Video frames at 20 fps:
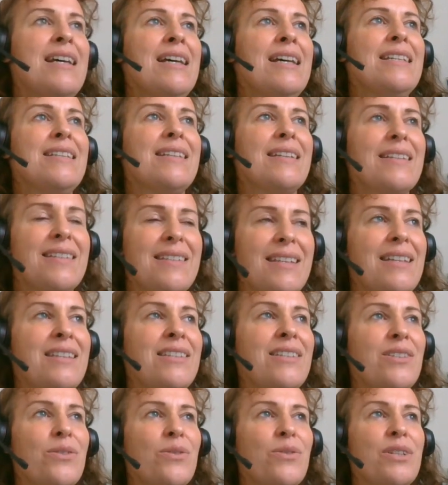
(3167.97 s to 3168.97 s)
success
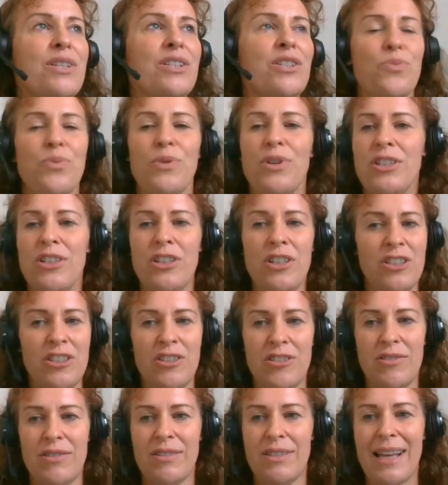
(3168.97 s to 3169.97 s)
stories were not
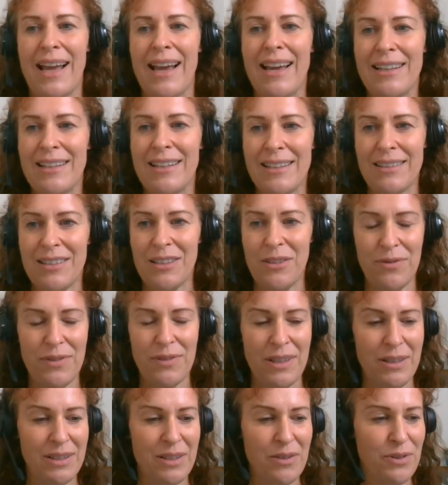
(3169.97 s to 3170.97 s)
signing
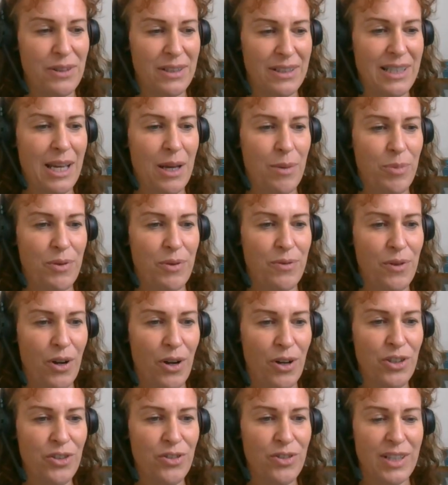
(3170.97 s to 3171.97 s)
different type of
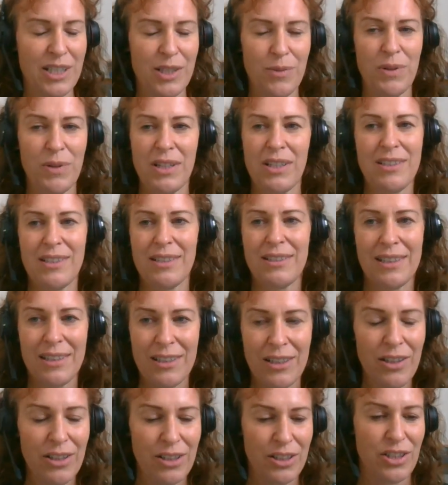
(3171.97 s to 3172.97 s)
contracts because the
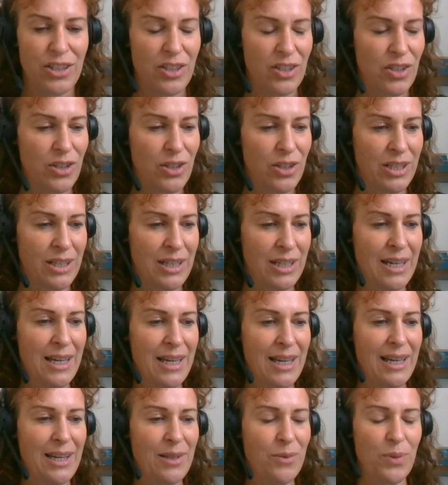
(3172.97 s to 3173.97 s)
technology is good.
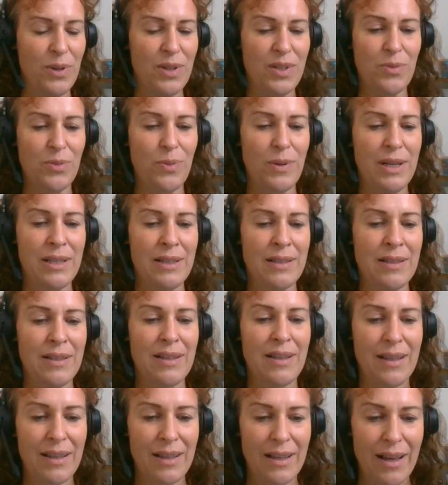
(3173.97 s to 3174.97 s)
It was when
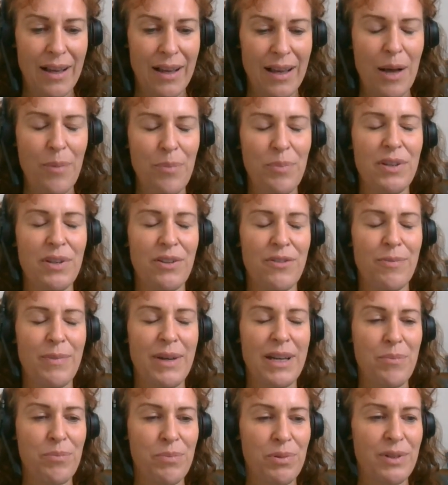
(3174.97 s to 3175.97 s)
a couple of my
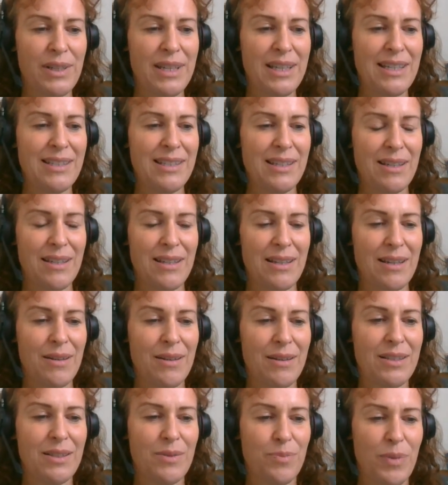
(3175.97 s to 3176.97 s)
employees
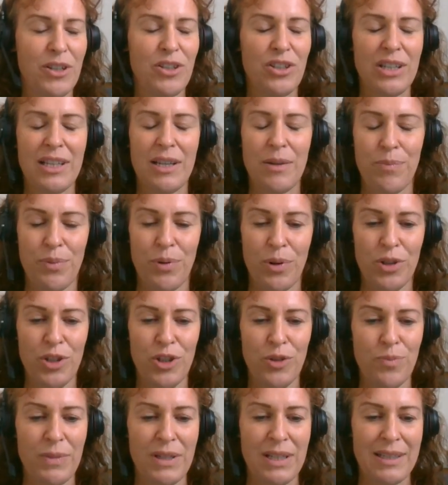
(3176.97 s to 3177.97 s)
especially
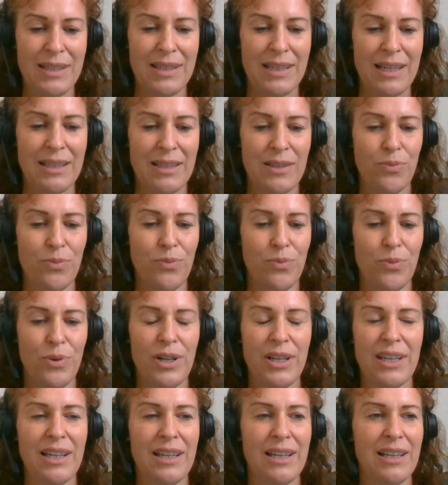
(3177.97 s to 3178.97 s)
approached me and said
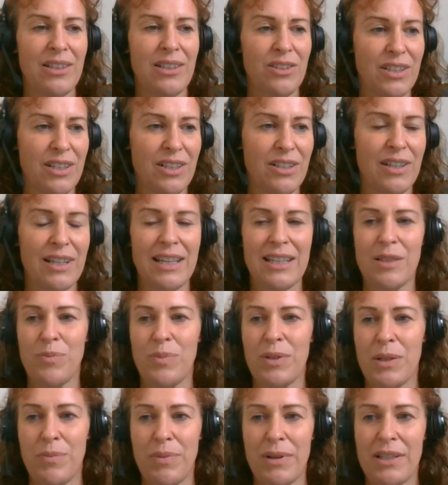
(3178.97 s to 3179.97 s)
working at audEERING has been
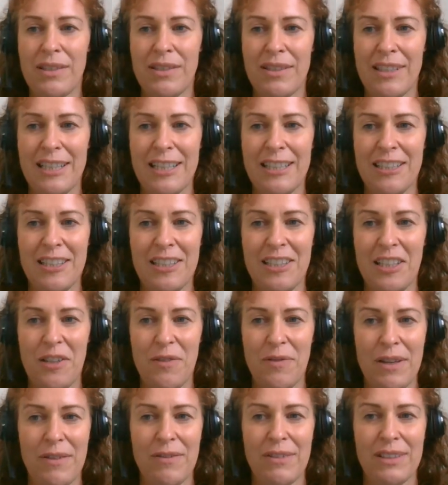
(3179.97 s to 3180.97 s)
the best thing that
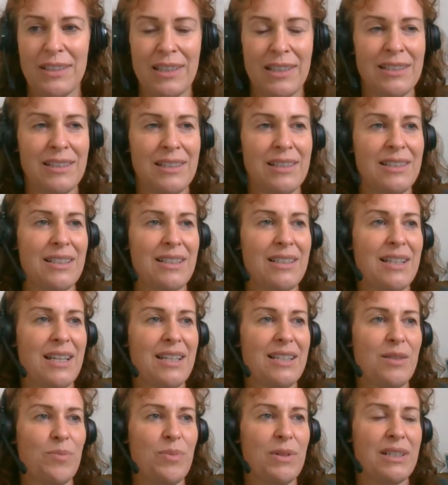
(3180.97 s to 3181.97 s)
they've ever done, and it
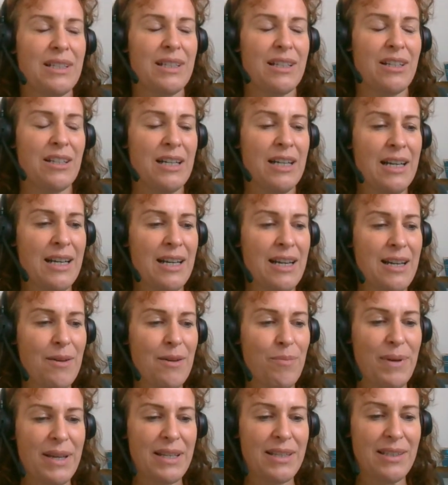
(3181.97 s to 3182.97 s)
has been their
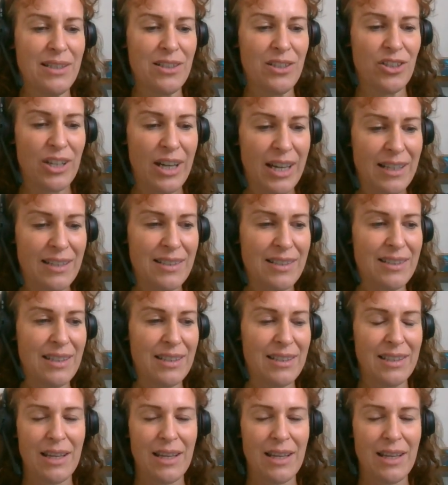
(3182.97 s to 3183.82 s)
best chance that